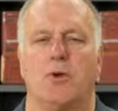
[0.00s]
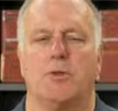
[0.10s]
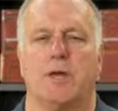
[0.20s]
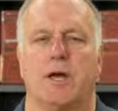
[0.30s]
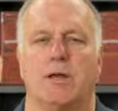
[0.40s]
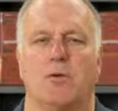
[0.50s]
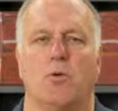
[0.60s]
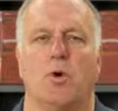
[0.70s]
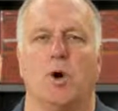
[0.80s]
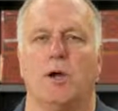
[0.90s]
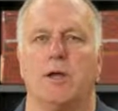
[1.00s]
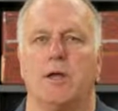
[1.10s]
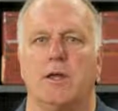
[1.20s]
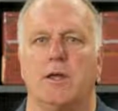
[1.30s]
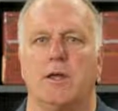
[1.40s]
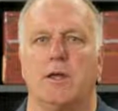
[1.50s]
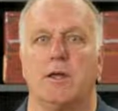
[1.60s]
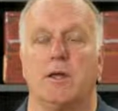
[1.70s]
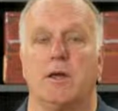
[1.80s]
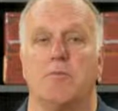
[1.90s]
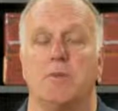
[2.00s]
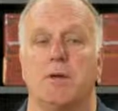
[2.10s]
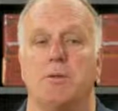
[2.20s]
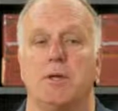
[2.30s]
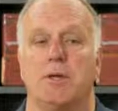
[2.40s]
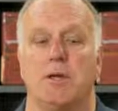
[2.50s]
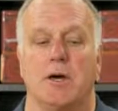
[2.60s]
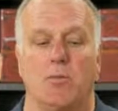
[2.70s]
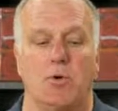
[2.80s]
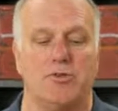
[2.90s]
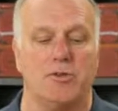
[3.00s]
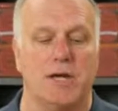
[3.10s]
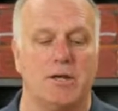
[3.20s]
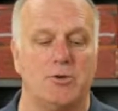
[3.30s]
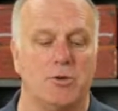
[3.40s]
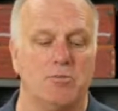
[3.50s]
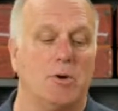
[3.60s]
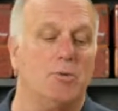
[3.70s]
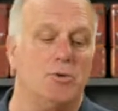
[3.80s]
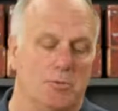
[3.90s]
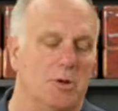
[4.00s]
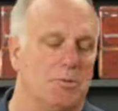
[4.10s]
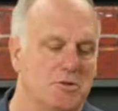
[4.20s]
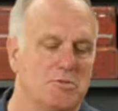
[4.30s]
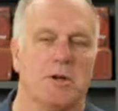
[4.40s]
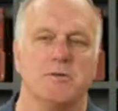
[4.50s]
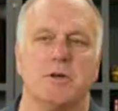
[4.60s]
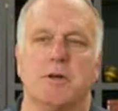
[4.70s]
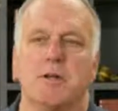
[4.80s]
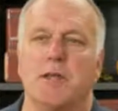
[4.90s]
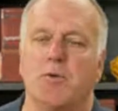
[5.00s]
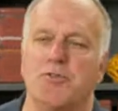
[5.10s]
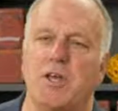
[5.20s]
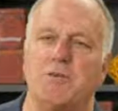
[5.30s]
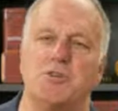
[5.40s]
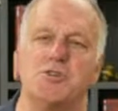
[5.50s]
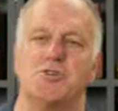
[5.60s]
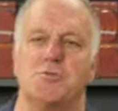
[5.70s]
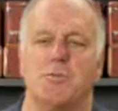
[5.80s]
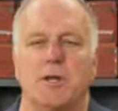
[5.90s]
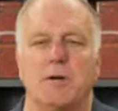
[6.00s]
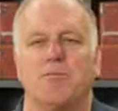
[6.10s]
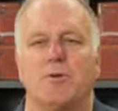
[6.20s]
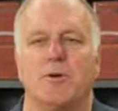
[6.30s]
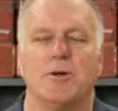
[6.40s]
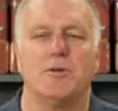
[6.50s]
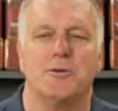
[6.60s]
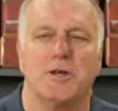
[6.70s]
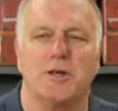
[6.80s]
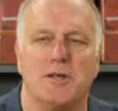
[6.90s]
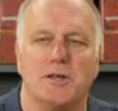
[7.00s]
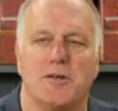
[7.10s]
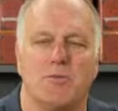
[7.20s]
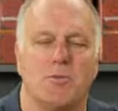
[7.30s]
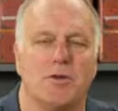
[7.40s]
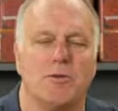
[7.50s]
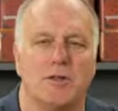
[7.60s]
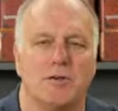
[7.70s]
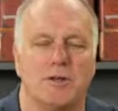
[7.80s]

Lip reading: that, or maybe we'll do the pumpkin spice. And then we'll save the gingerbread up for another day, giveaway another day.